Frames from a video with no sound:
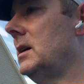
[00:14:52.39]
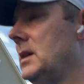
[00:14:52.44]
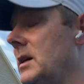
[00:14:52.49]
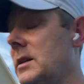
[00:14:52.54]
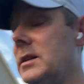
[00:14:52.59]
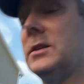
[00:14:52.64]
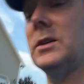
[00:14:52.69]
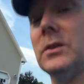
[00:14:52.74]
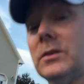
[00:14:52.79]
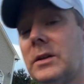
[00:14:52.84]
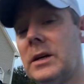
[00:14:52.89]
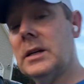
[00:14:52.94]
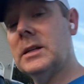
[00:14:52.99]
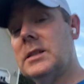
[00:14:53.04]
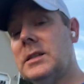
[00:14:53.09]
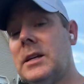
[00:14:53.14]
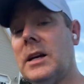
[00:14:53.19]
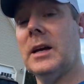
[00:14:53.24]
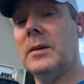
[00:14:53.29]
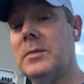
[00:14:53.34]
until
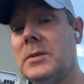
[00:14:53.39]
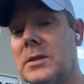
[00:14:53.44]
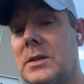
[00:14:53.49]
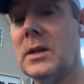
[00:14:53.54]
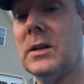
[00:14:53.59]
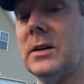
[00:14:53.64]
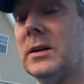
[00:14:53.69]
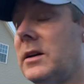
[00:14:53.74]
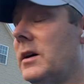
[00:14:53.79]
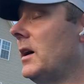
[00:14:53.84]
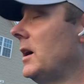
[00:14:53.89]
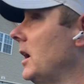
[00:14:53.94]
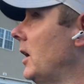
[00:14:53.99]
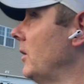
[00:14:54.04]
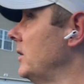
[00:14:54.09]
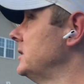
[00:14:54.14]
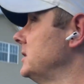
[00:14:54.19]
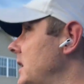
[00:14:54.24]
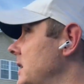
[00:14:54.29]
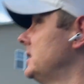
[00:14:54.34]
next time, Scully, and I
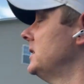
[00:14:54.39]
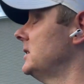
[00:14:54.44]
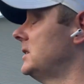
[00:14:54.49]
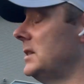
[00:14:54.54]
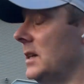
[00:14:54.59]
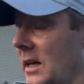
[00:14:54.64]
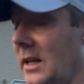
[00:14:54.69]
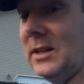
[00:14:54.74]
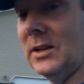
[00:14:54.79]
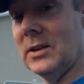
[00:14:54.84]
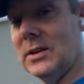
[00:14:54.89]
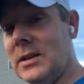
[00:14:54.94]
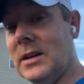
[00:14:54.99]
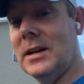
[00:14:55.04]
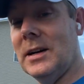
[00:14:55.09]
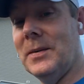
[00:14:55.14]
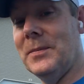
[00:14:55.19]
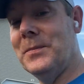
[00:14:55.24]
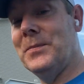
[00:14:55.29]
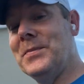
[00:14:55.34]
always like to say, look
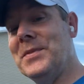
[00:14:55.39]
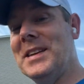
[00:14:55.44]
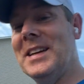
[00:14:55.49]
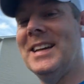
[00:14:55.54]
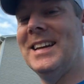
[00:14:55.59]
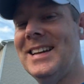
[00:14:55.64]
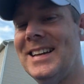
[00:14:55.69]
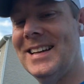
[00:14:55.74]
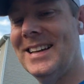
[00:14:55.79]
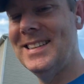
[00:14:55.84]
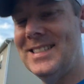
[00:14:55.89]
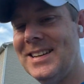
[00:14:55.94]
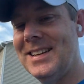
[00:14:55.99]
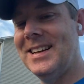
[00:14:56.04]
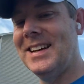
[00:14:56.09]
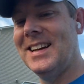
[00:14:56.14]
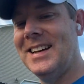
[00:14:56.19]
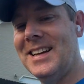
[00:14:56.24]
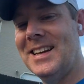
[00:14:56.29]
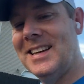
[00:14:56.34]
up
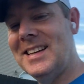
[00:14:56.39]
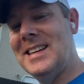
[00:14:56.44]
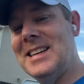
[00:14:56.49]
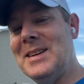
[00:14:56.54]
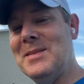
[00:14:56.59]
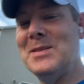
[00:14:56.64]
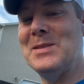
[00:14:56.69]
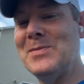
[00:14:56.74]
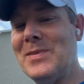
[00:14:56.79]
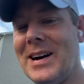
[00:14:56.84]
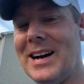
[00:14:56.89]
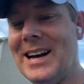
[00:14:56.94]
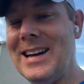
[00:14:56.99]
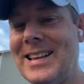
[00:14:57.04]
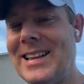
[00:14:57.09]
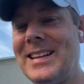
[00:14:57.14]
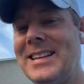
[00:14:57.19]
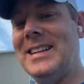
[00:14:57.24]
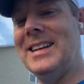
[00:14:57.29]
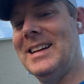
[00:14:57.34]
and keep
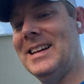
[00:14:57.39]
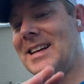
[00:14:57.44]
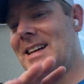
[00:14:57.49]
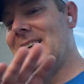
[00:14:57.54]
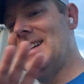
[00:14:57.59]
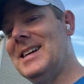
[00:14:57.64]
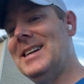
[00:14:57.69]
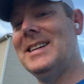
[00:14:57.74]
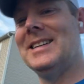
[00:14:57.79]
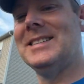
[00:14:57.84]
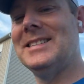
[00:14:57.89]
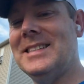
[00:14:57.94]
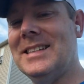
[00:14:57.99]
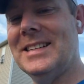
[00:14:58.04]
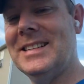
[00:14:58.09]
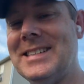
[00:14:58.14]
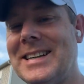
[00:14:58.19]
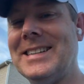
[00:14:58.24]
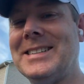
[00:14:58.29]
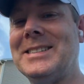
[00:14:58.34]
smiling. See
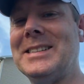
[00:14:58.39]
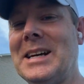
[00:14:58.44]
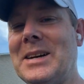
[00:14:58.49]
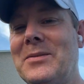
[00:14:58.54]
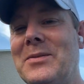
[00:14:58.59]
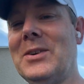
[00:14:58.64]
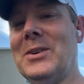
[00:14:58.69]
you next time,